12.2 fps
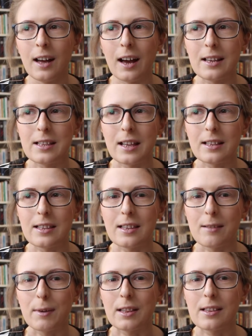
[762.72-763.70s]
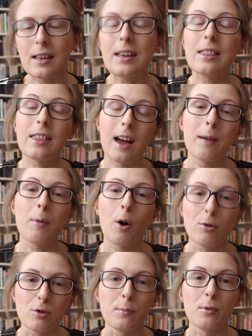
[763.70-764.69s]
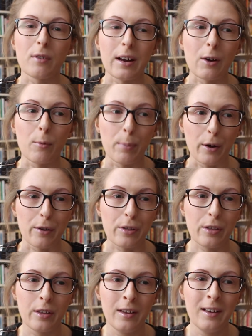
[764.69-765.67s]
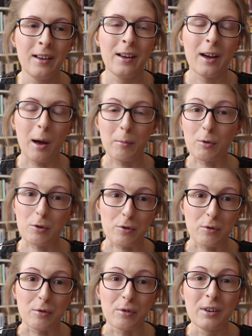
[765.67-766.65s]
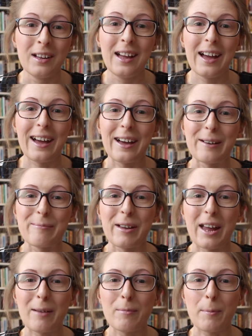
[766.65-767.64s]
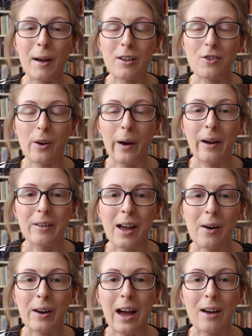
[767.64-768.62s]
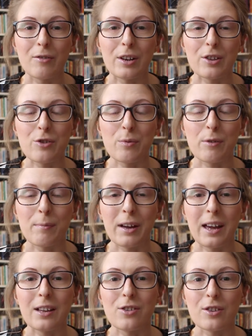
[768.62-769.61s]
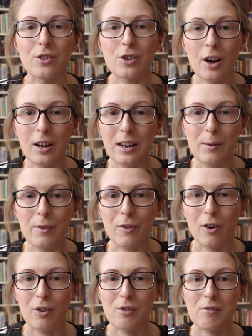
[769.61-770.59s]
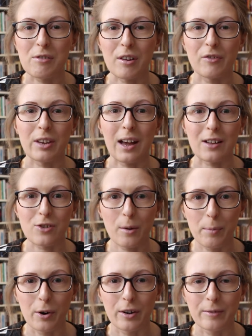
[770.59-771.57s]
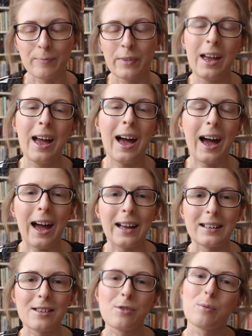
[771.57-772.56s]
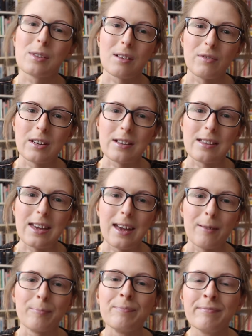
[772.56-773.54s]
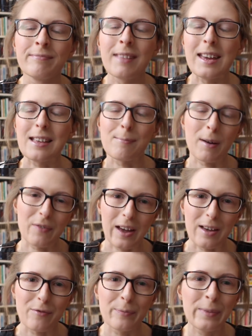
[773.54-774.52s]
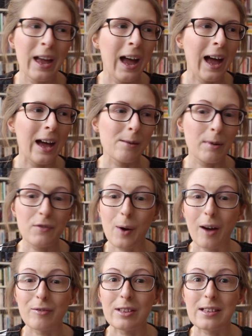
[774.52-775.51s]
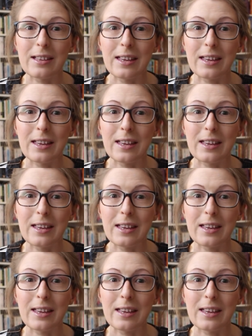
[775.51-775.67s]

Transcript: I sense this means either that I'm old or boring or both. I'm not sure. And I'm about to go out now and have lunch with my agent Charlie. We've got lots of stuff to catch up on, and it's always lovely to see him. He's my fave. If you haven't